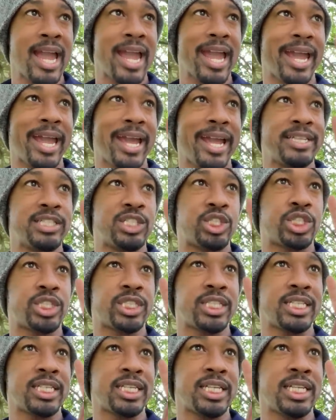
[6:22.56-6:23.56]
and
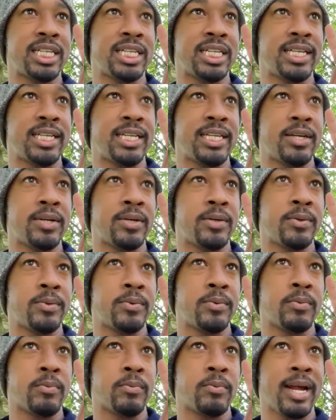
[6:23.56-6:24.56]
she
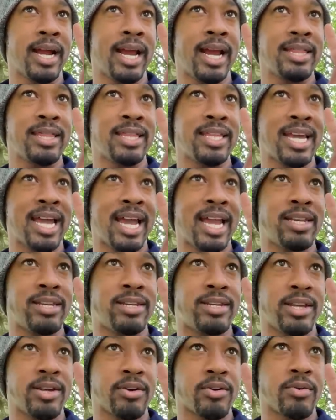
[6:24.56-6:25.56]
ran the
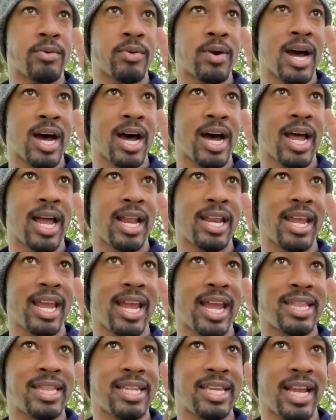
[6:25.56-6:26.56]
Iditarod
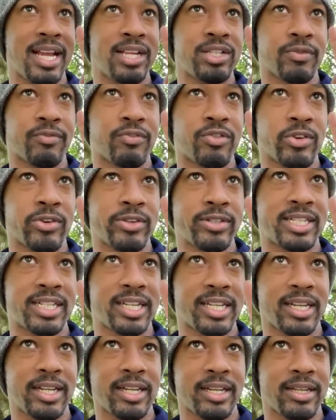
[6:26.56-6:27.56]
at the age of
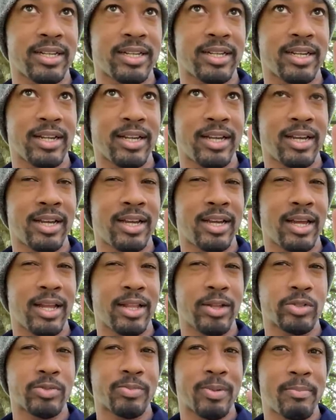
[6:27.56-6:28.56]
13. Now
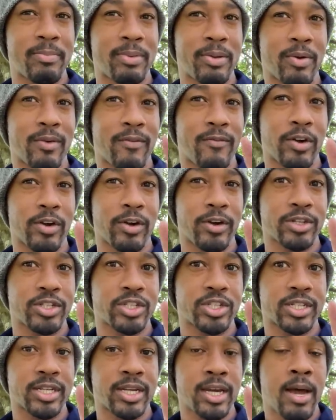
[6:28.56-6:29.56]
those might be
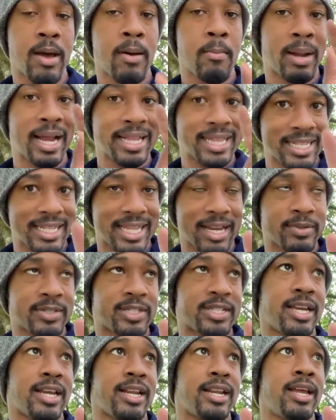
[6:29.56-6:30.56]
reversed, but I think that
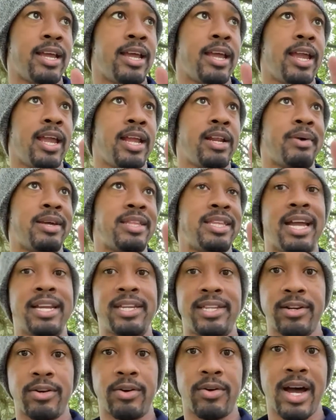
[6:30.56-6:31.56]
was it. Anyway, the
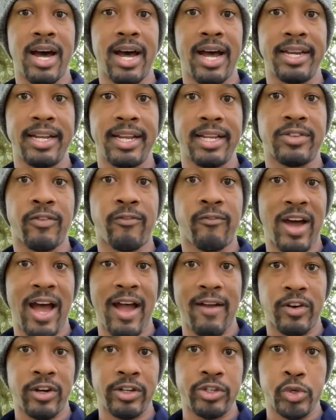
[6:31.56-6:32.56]
Iditarod is a
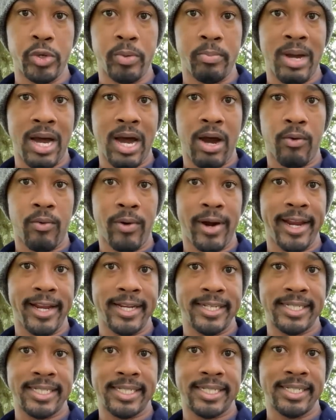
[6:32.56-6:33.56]
500 mile
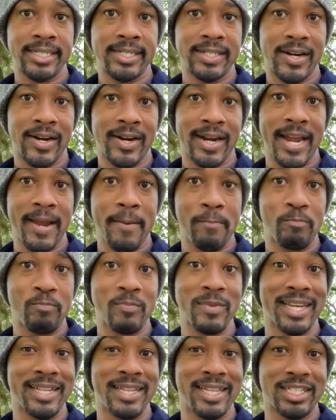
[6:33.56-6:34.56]
race, all right?
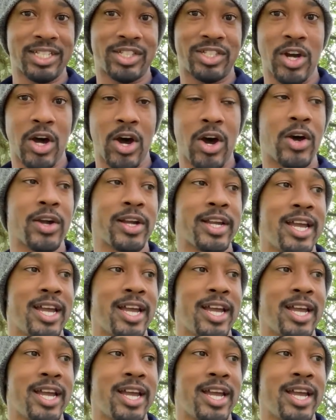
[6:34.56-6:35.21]
And this dog